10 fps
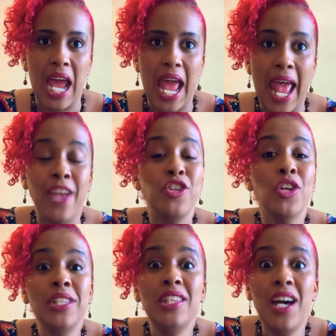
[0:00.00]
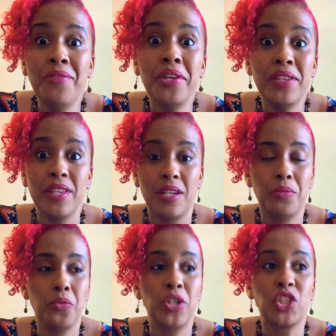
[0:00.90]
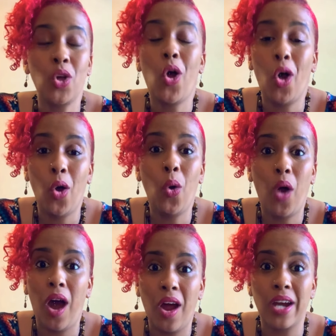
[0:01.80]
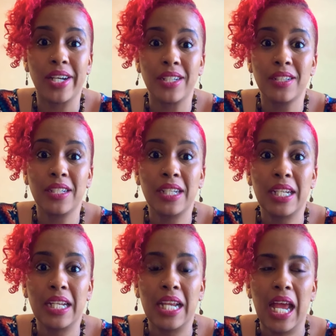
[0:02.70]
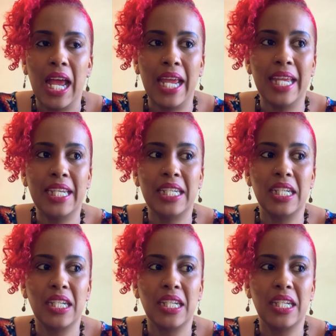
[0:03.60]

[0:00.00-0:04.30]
and you're loving them with your whole heart and